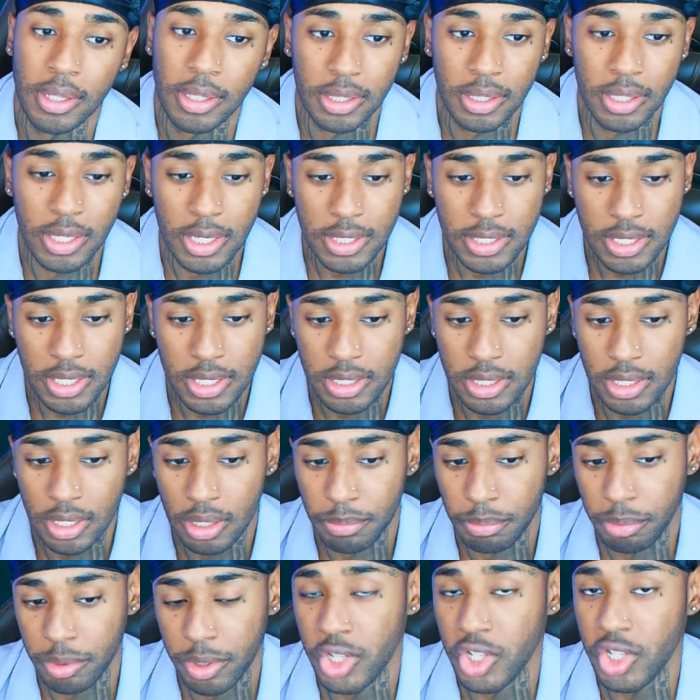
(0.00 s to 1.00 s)
This is an
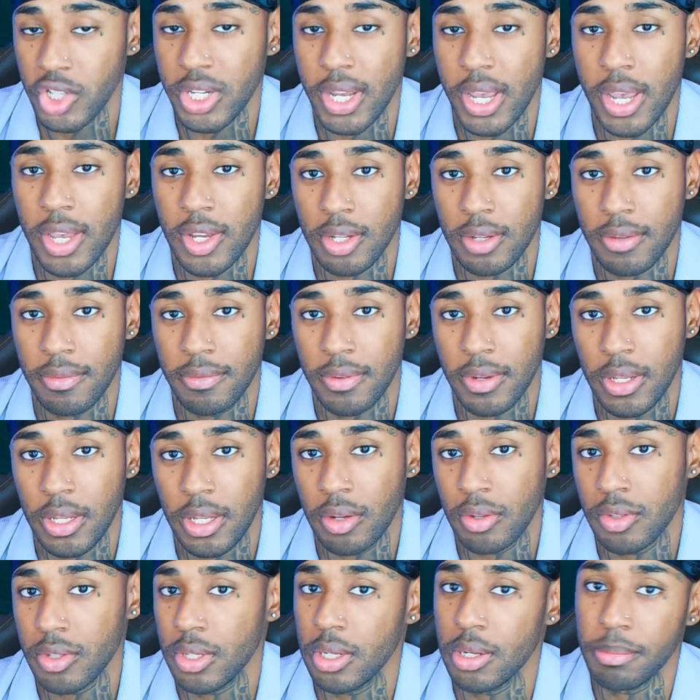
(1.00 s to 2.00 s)
appreciation
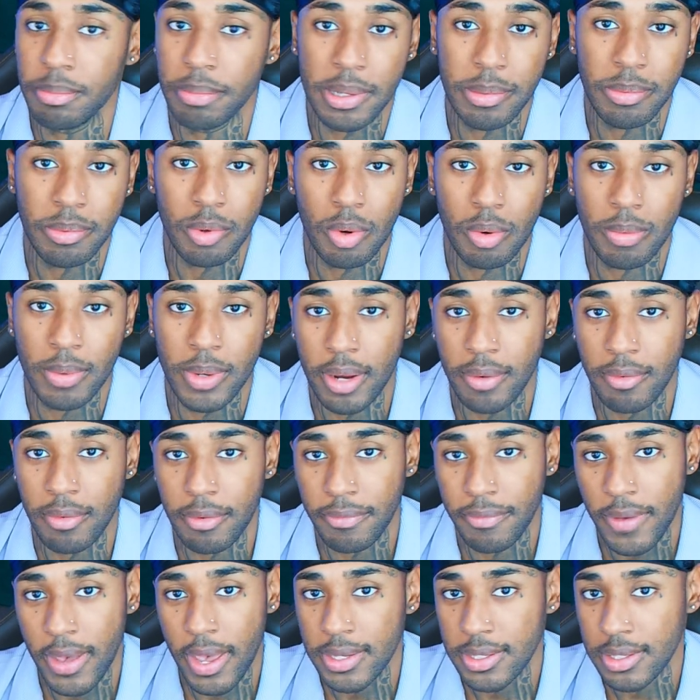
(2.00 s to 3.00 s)
video to the people or whatever
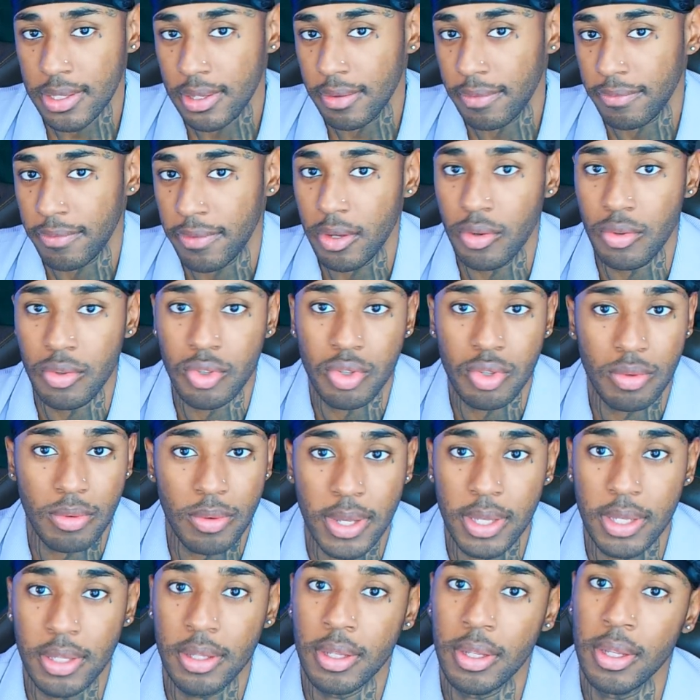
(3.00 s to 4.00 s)
fast in the field you
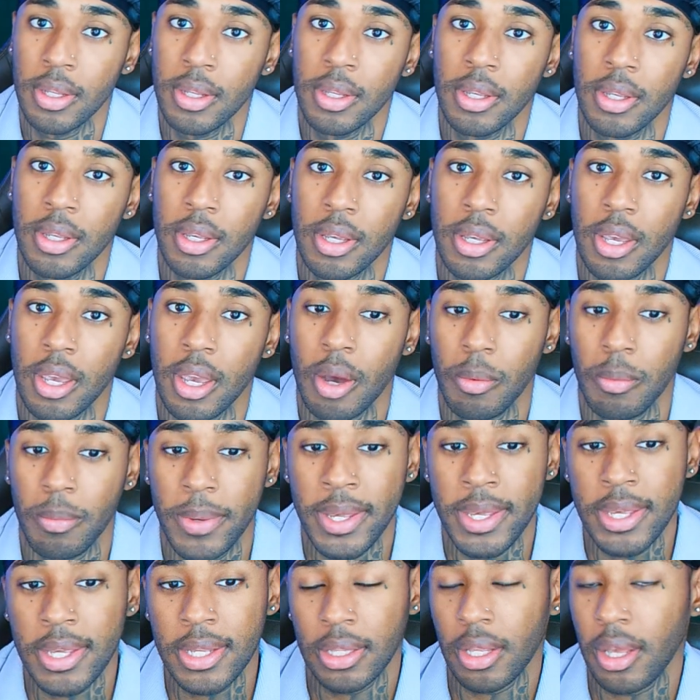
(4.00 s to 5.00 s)
in, and we
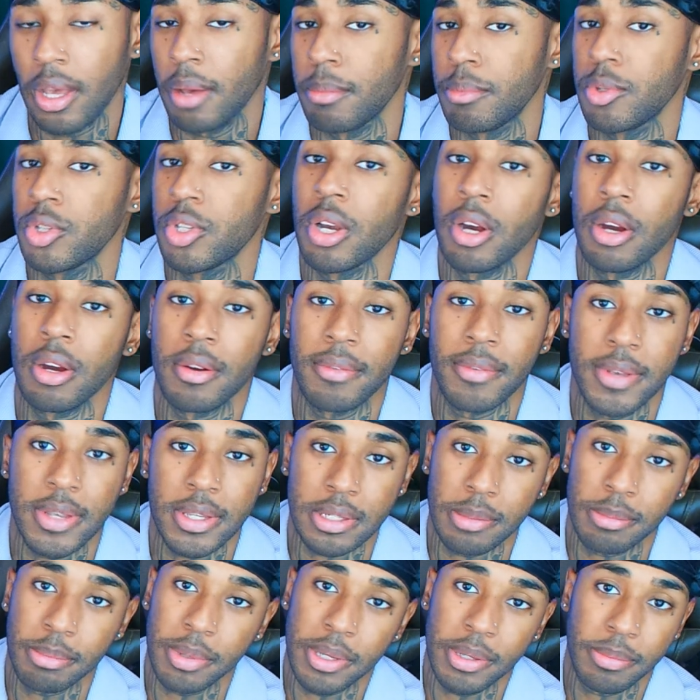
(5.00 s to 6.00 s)
get to observe as
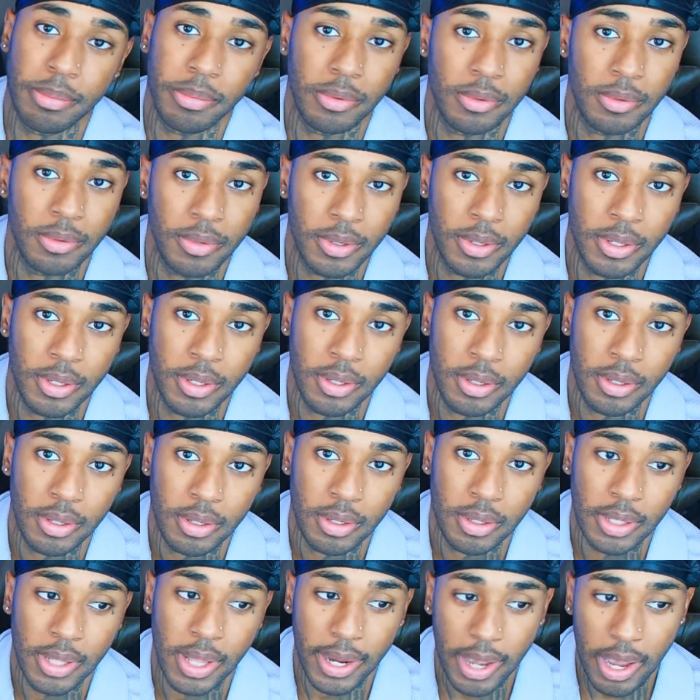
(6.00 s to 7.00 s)
the people.
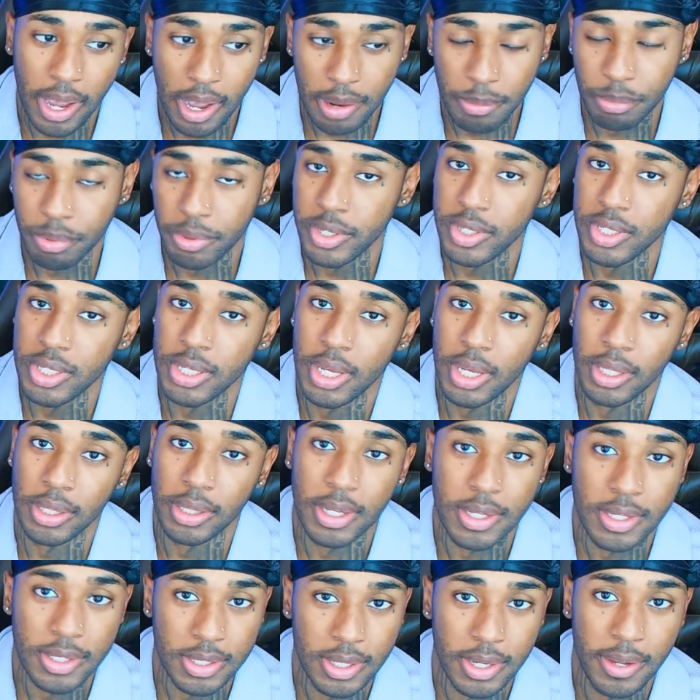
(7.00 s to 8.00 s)
Like I appreciate
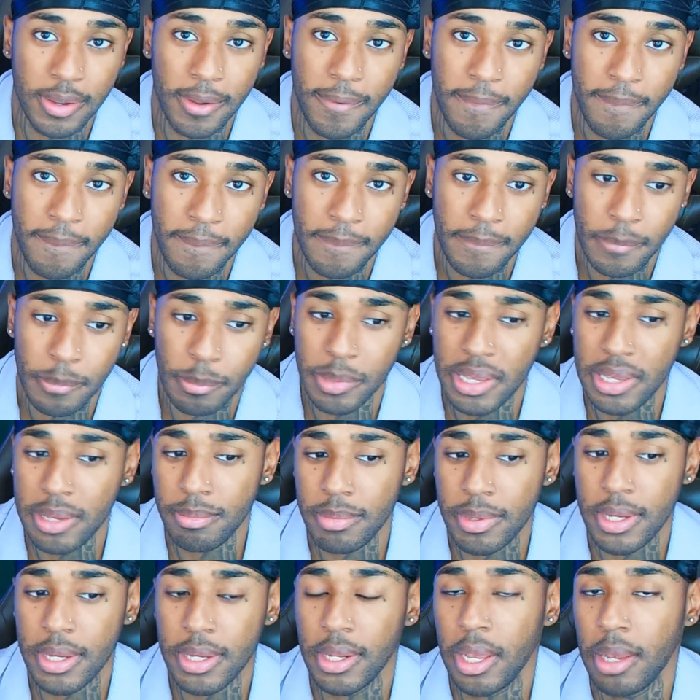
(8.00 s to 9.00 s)
that shit me
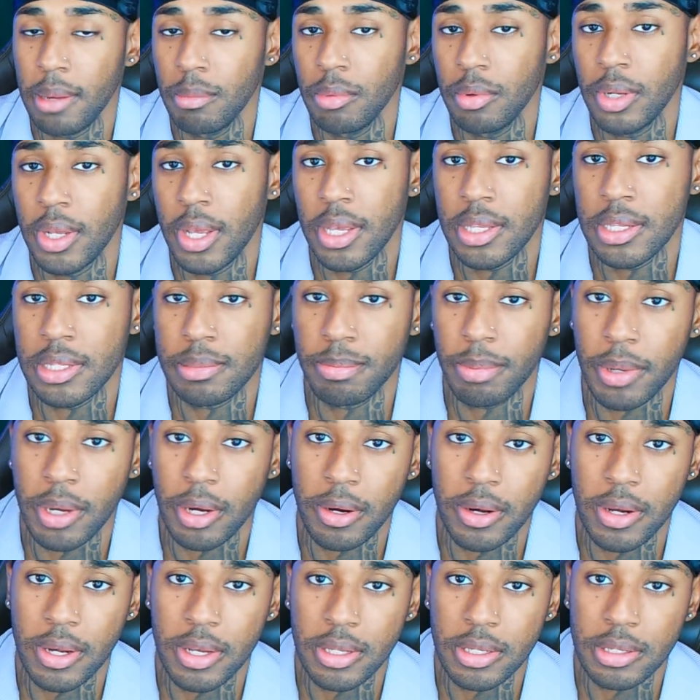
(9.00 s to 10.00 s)
being able to
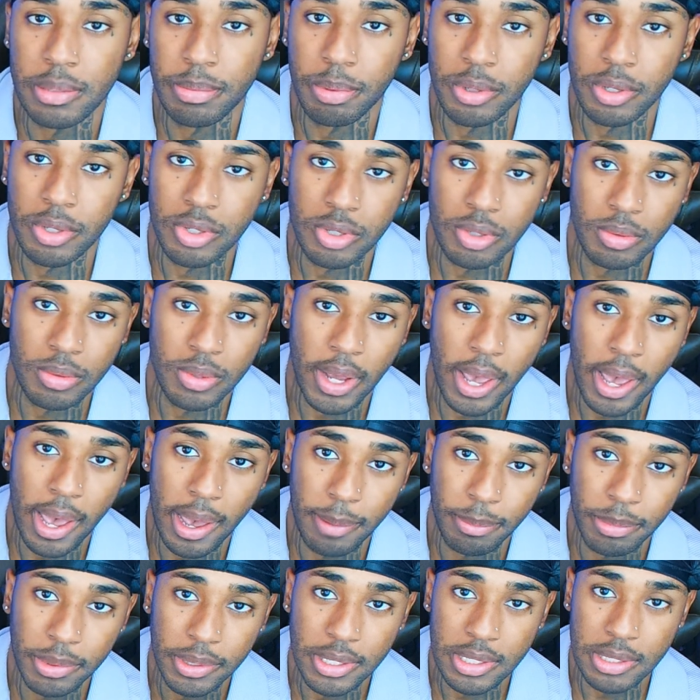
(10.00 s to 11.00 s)
experience Pursuit of
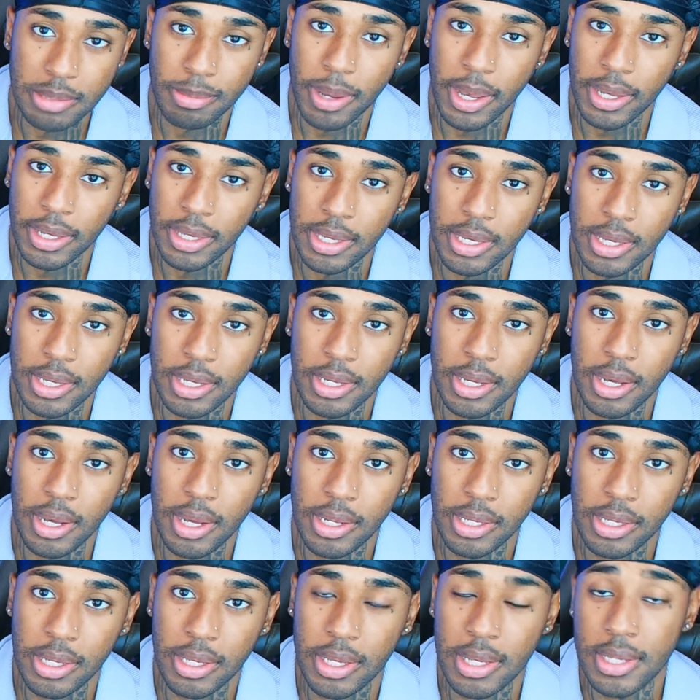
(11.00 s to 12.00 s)
Happiness by Kid
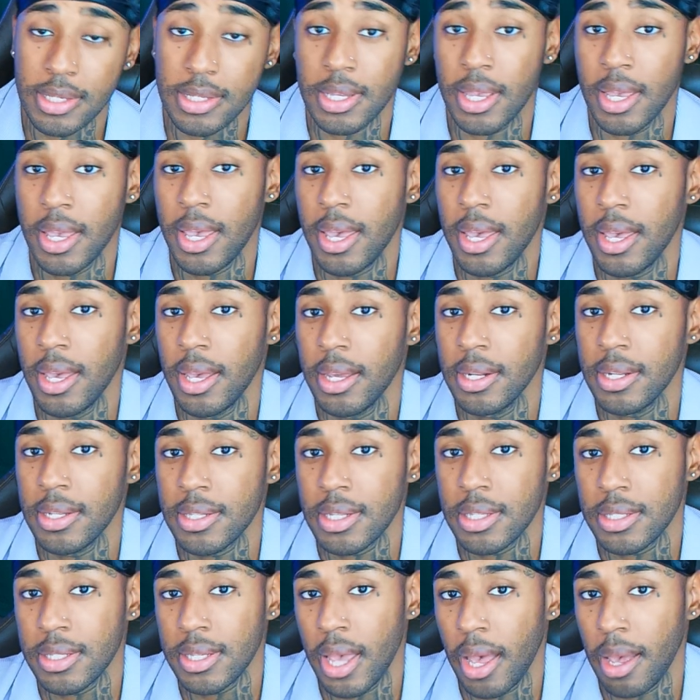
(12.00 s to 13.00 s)
Cudi. It's a hit and it's
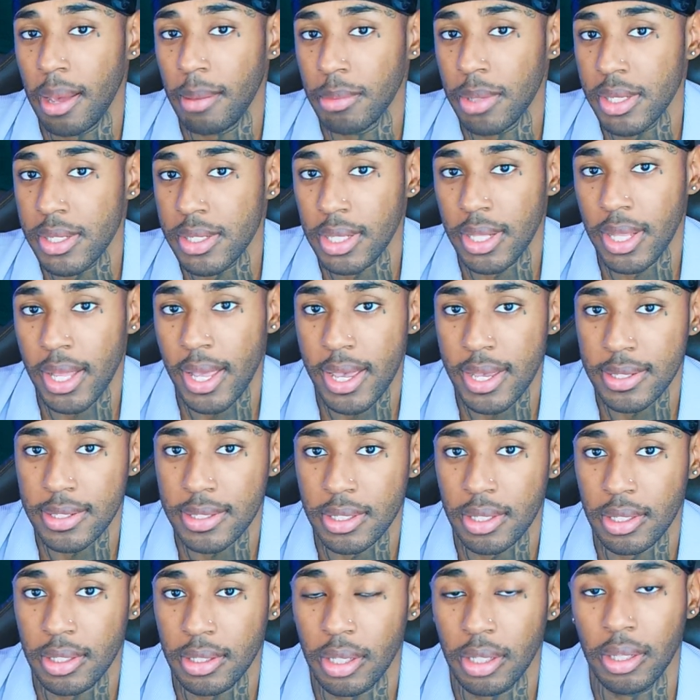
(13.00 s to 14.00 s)
a timeless
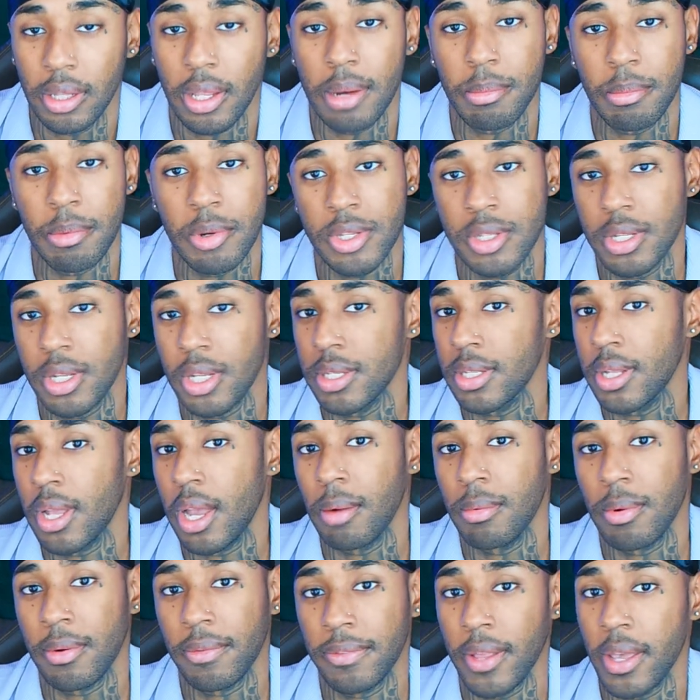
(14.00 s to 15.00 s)
classic. The numbers does
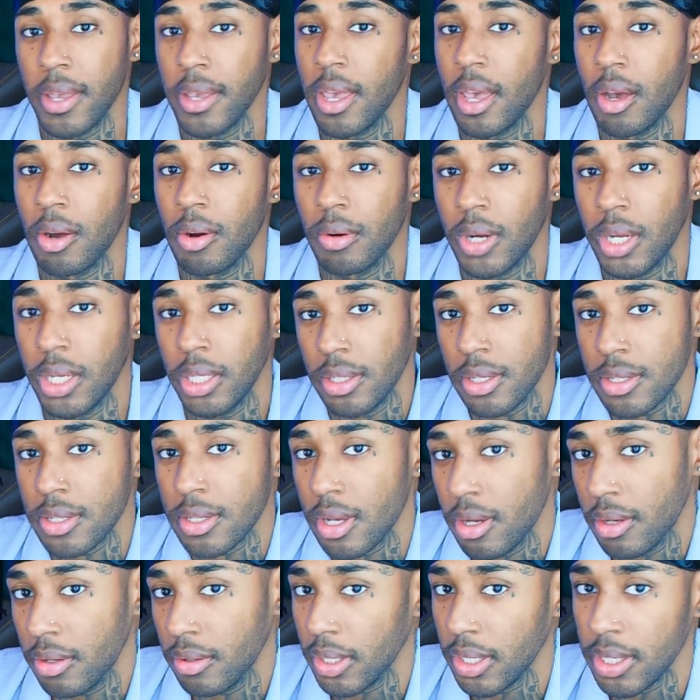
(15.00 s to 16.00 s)
not reflect how great the
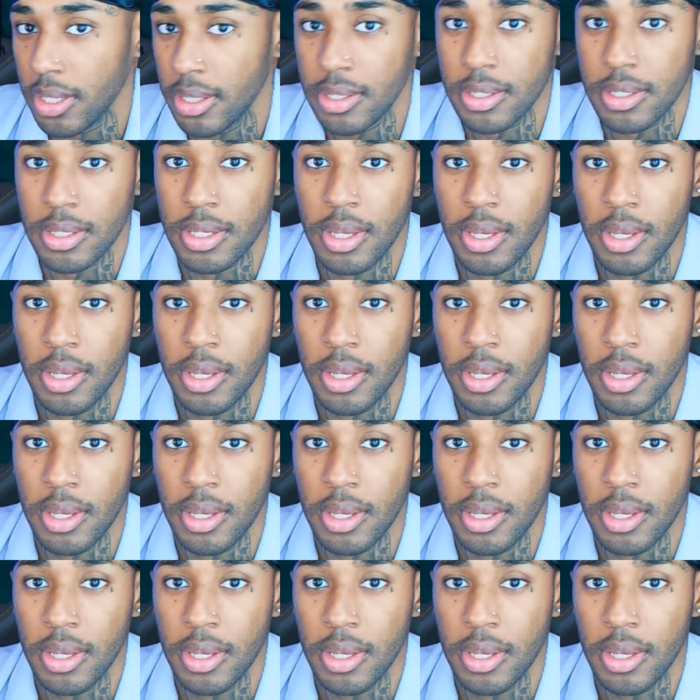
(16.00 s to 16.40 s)
song is.